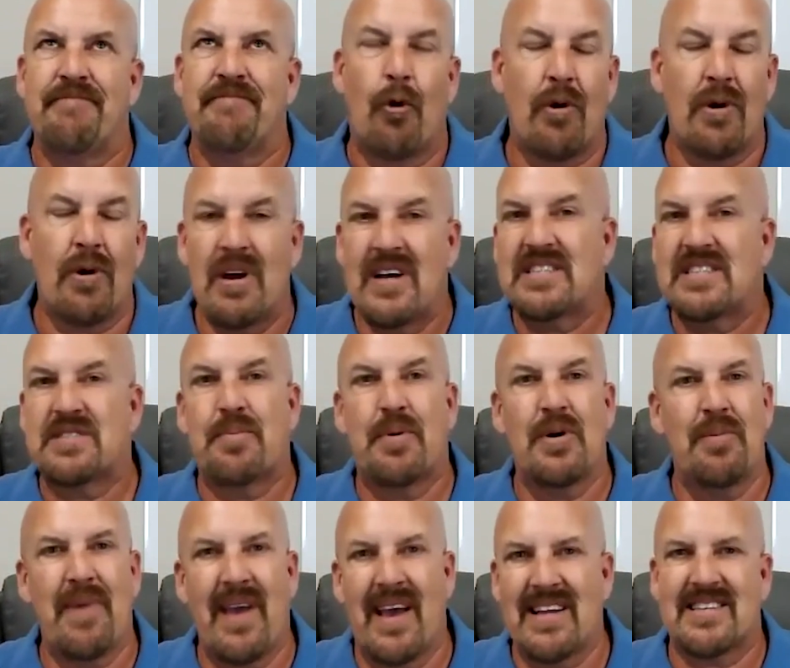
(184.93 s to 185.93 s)
or has
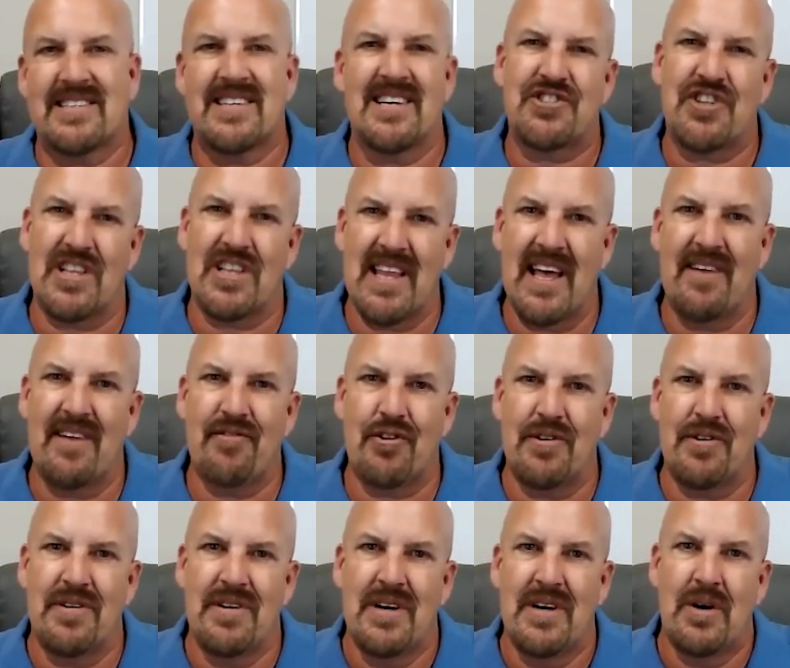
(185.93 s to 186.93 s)
put me at such a
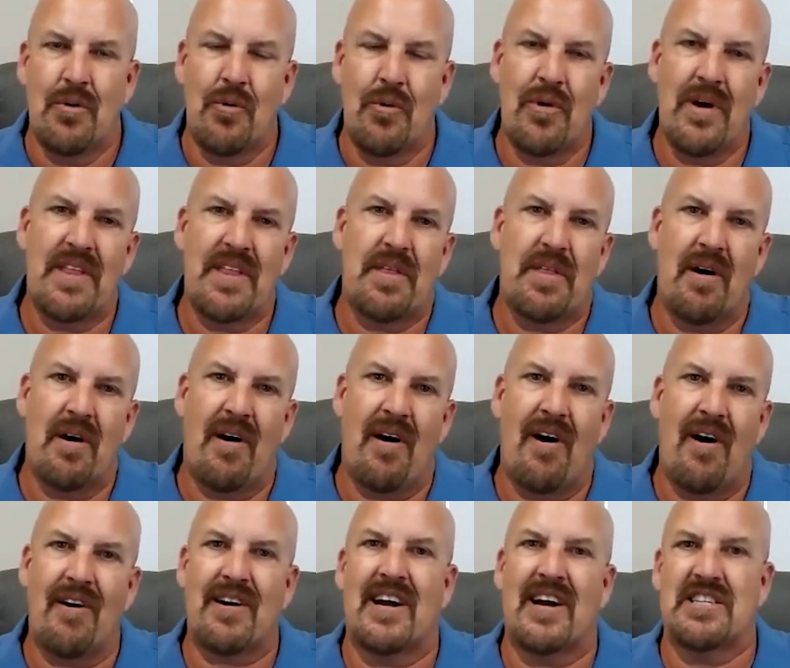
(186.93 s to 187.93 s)
level with
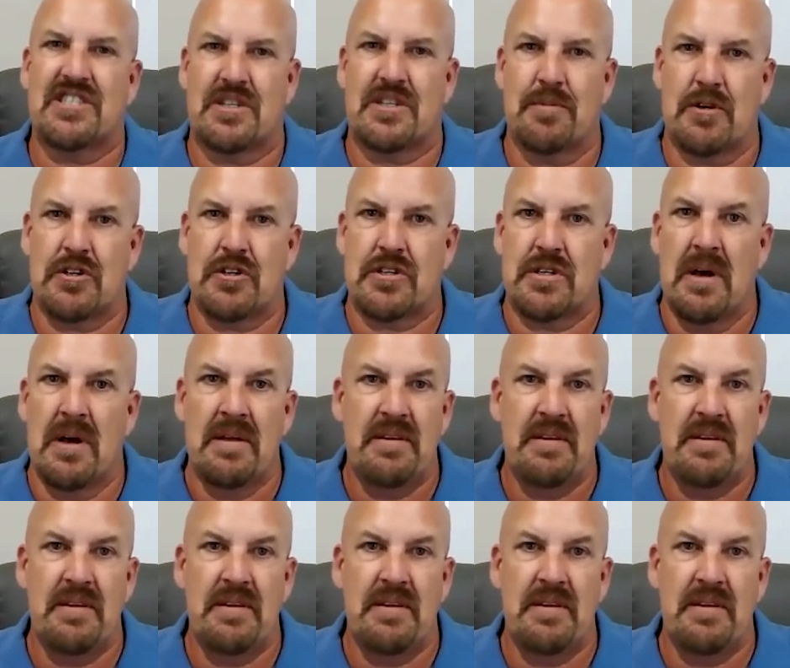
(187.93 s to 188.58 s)
our customers,